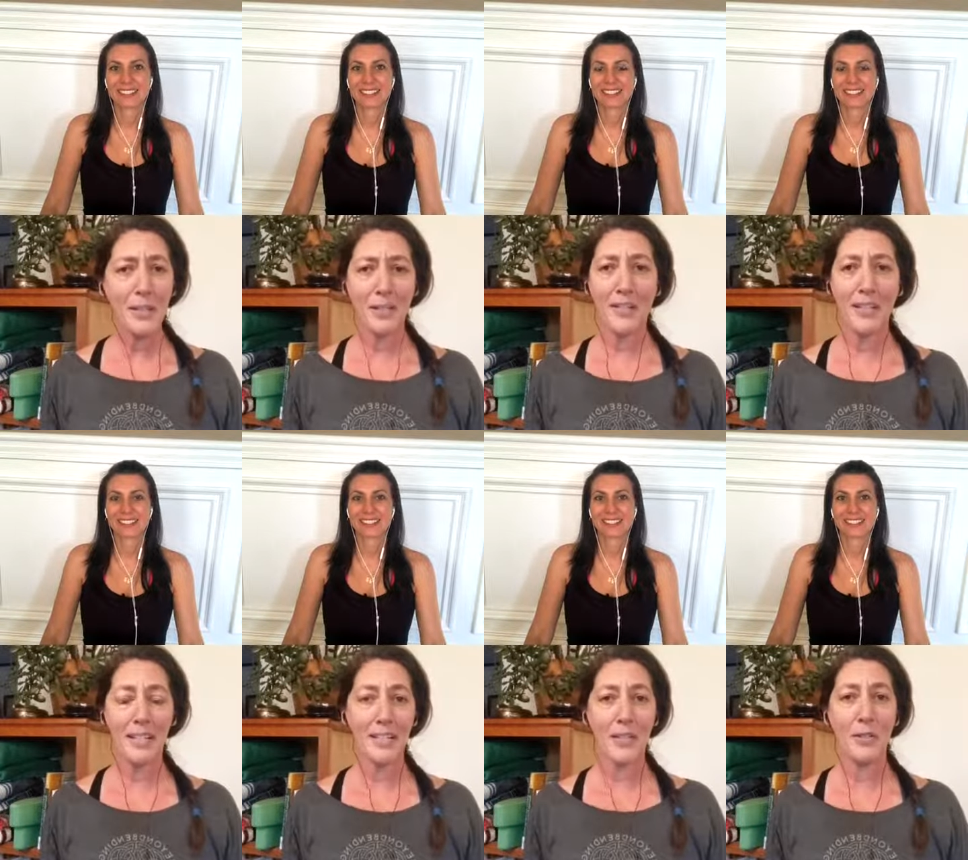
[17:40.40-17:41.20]
Speaker 1: yoga
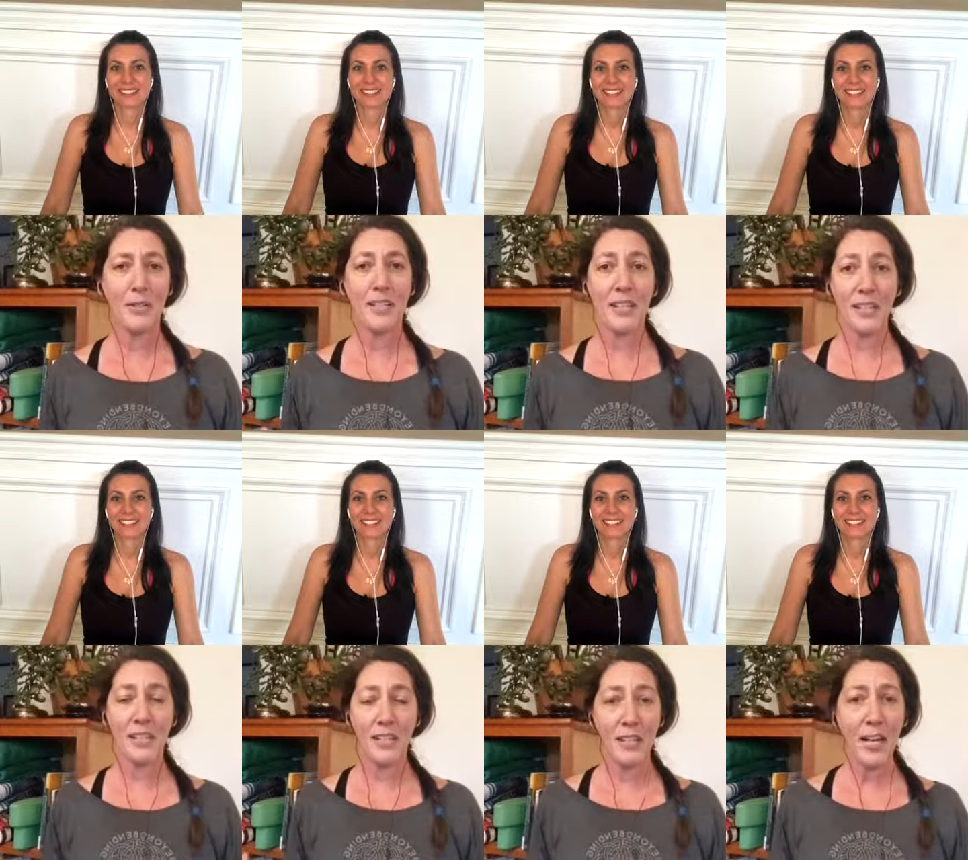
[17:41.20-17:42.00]
classes I do is
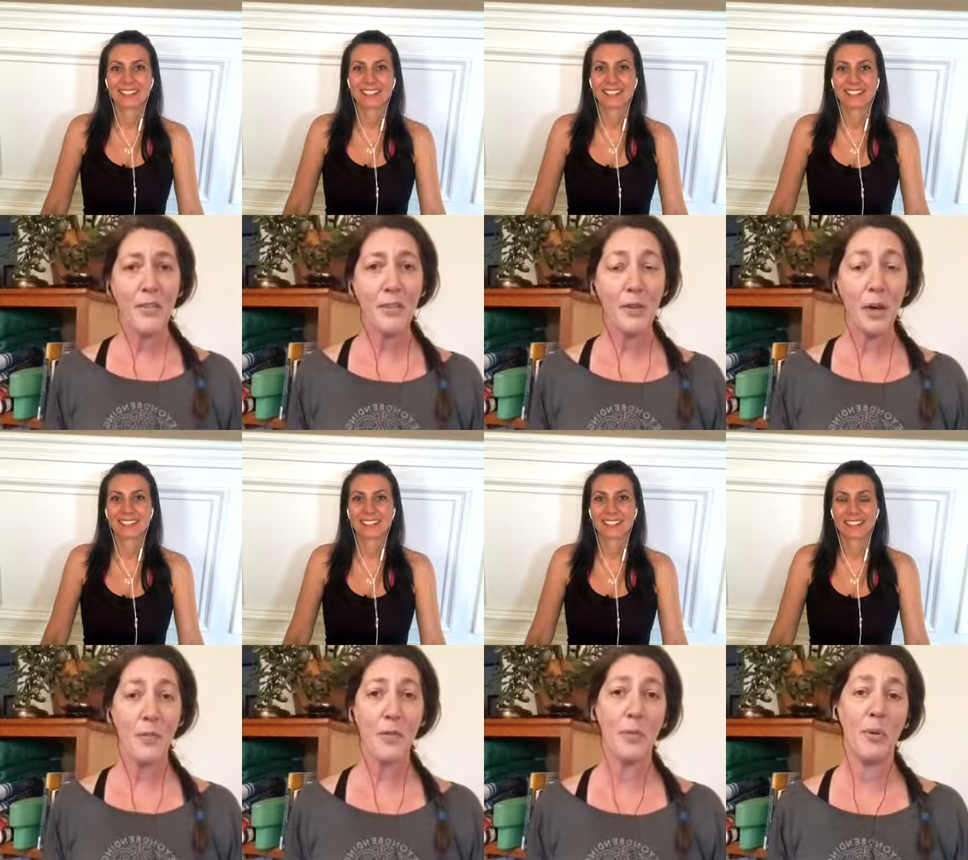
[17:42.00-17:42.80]
you got to feel
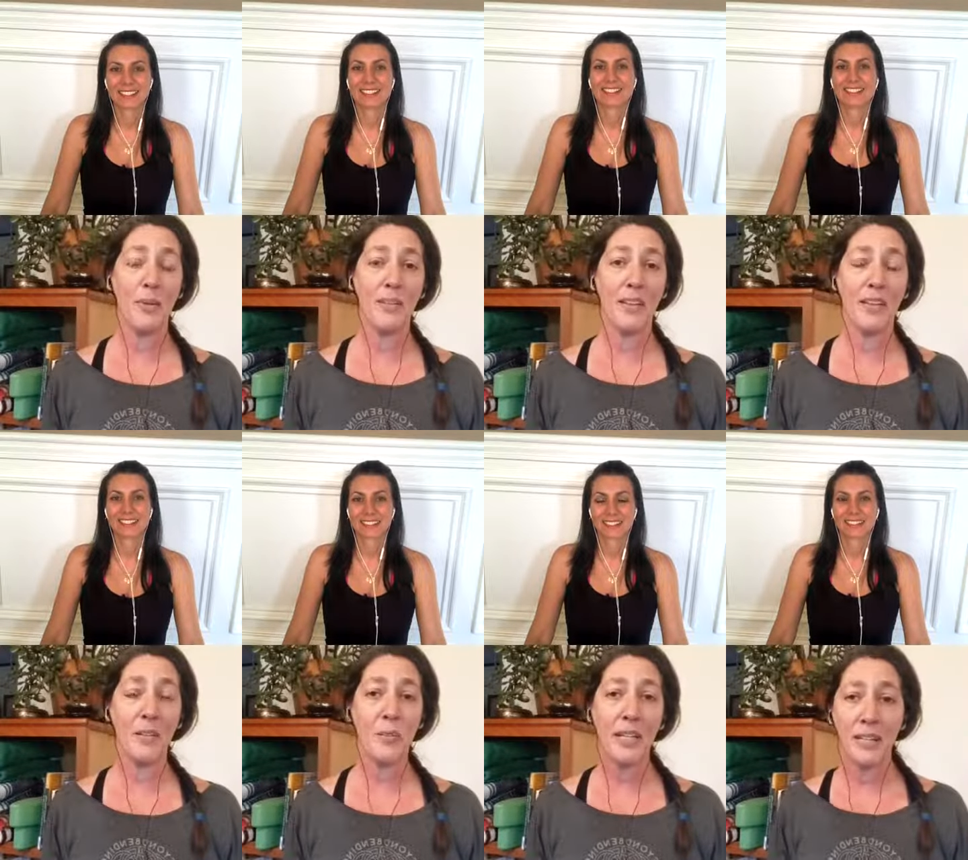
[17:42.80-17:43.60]
comfortable, and
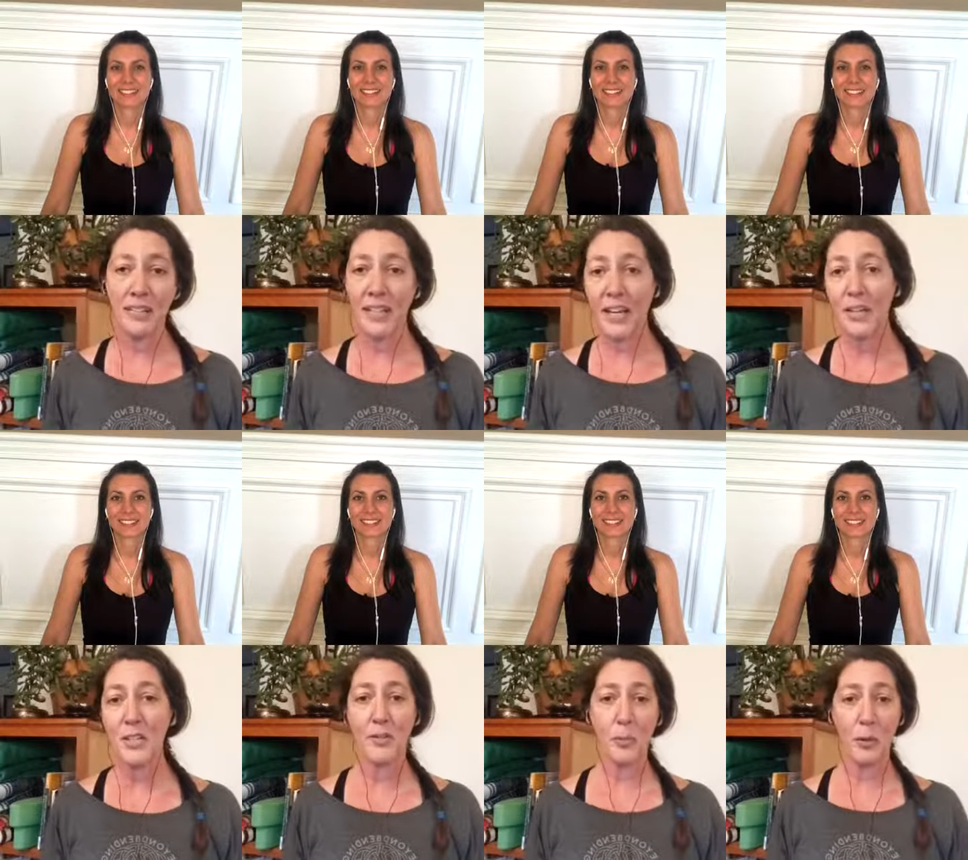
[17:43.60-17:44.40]
there'll be
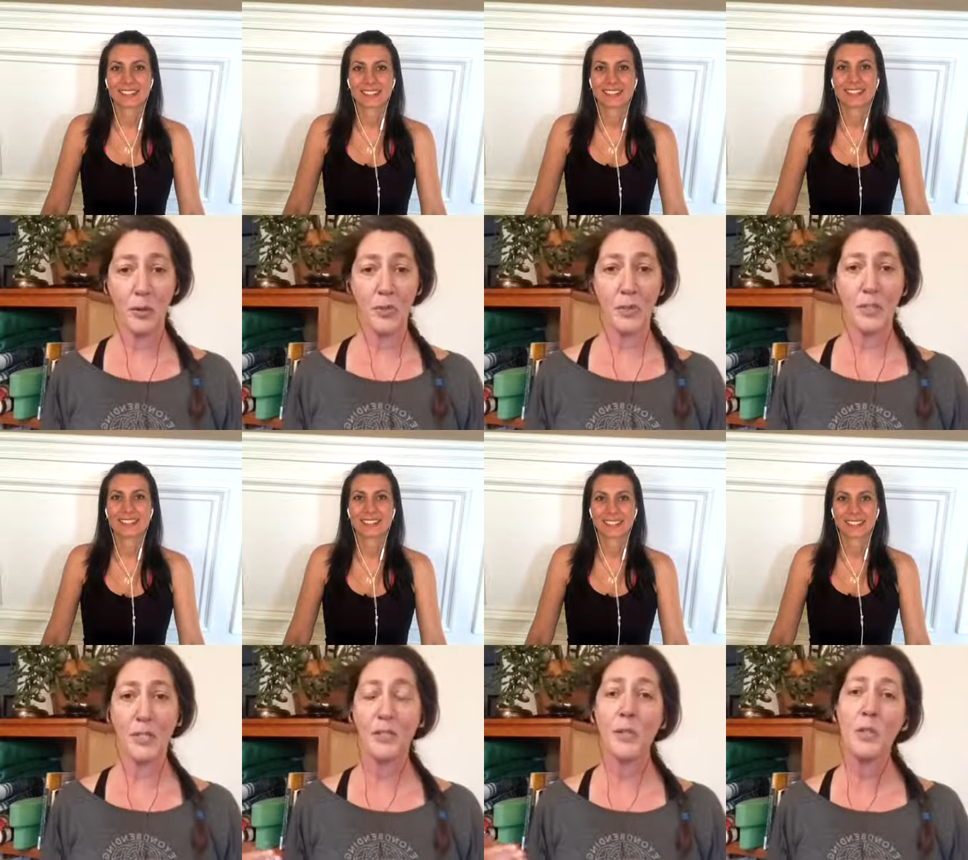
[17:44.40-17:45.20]
layers of approach for you.
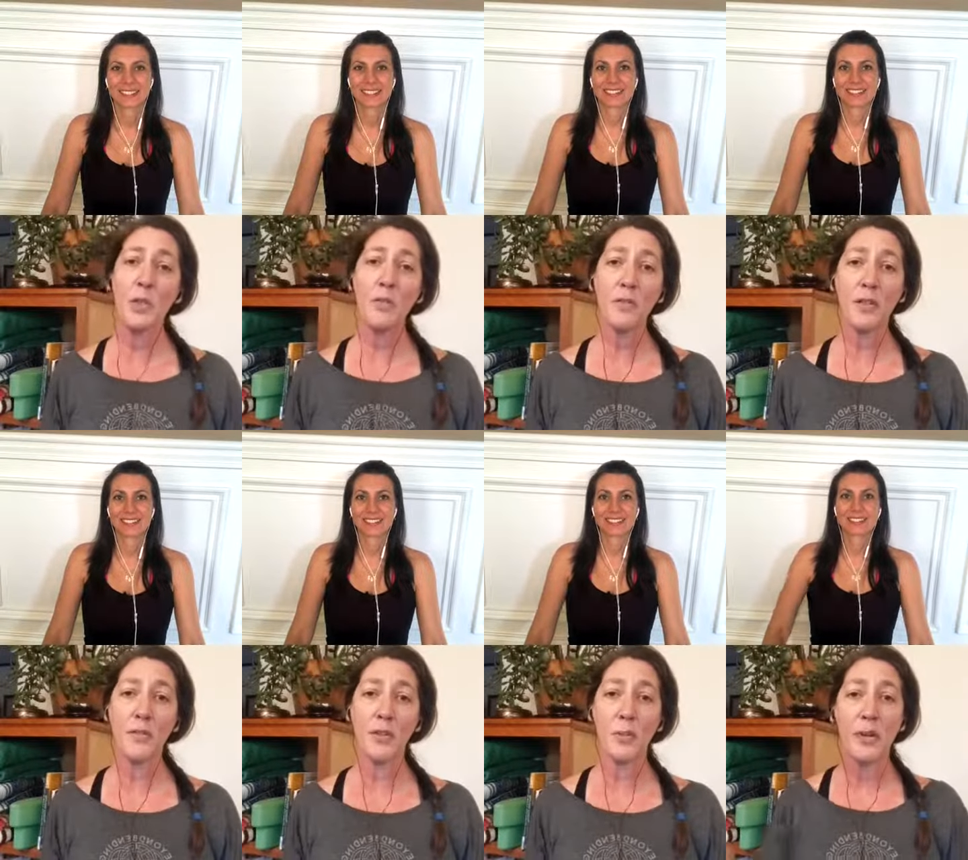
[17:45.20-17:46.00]
So if you don't feel
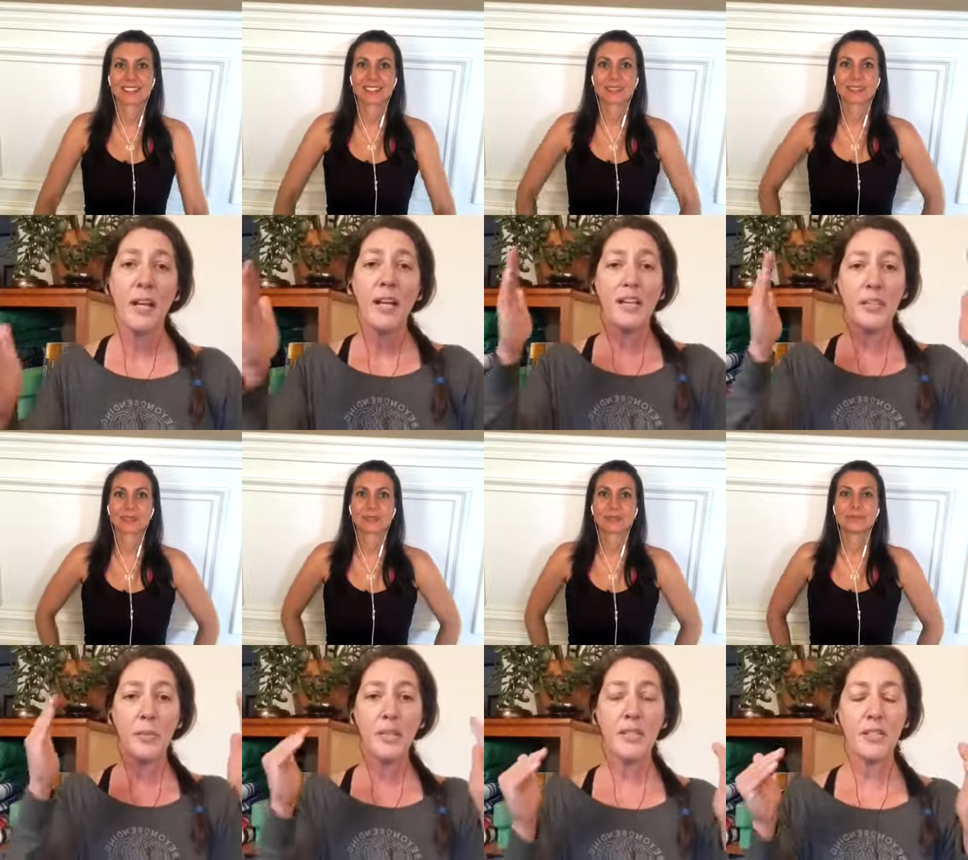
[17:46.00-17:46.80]
comfortable,
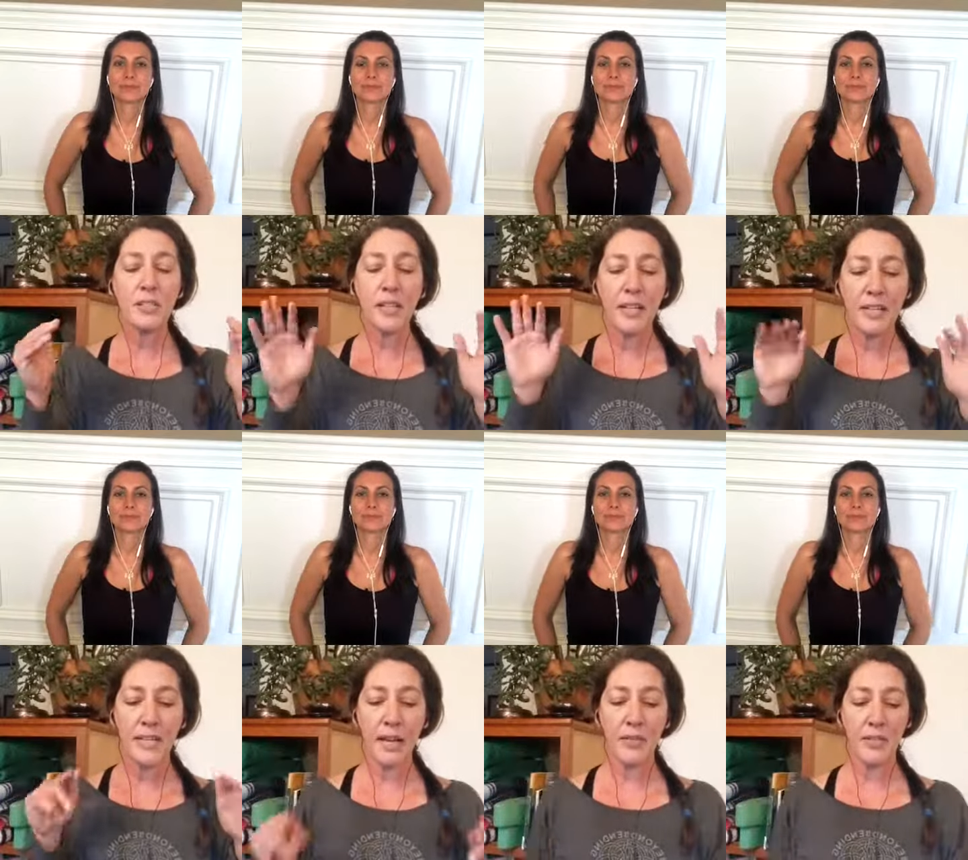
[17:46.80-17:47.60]
simply just look
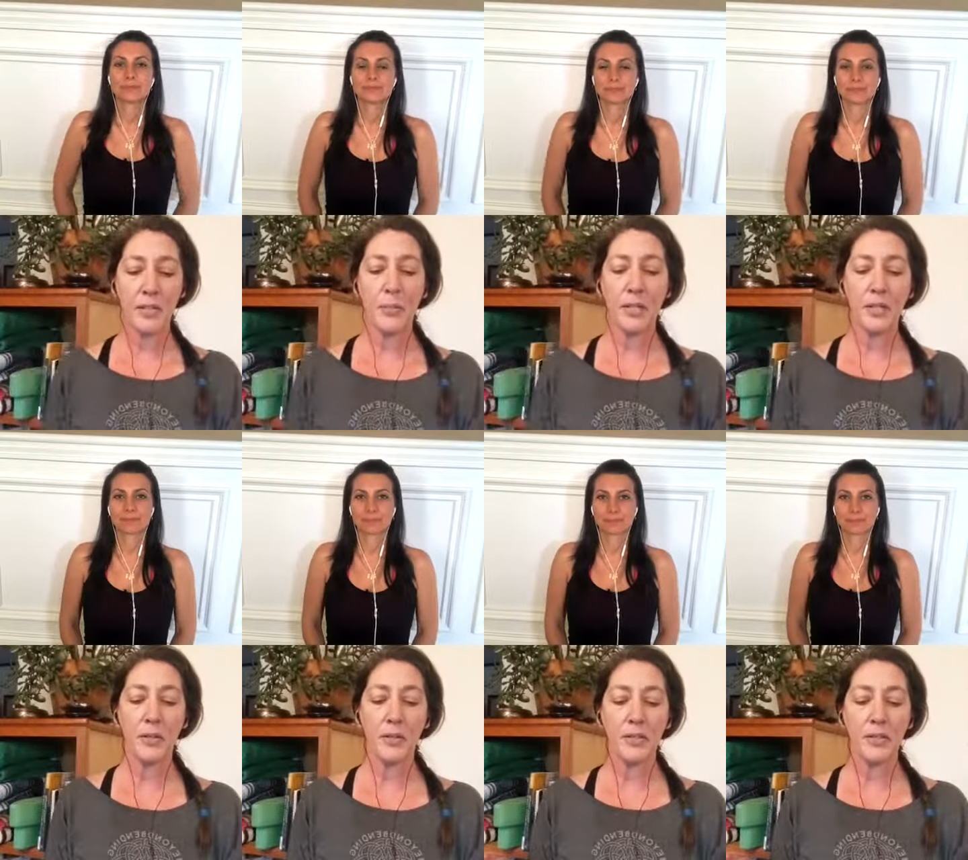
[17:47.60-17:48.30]
down the tip of your nose.